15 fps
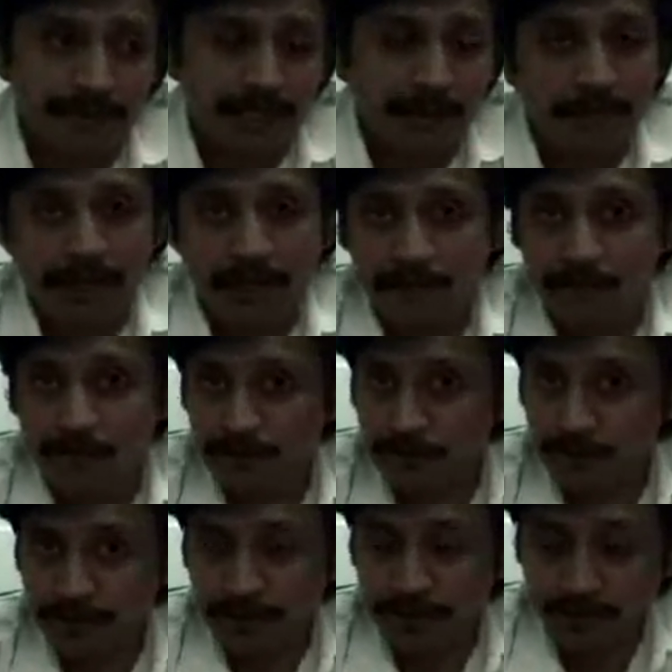the behavior was
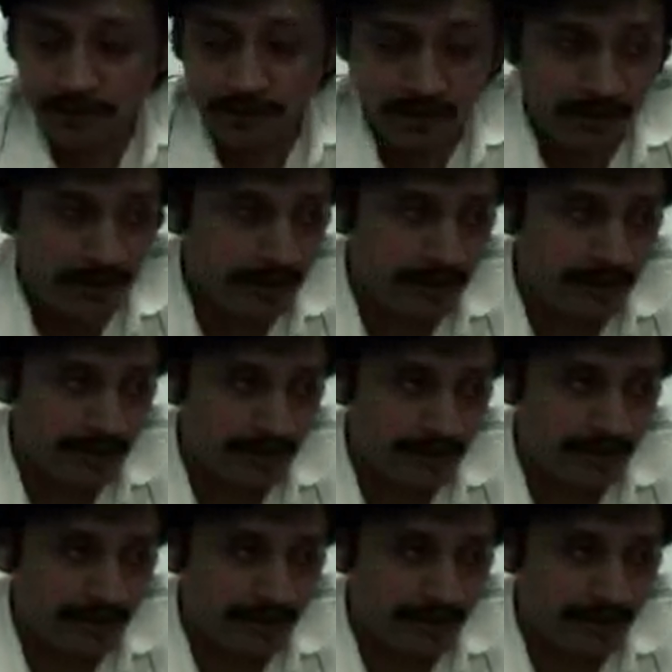totally odd, and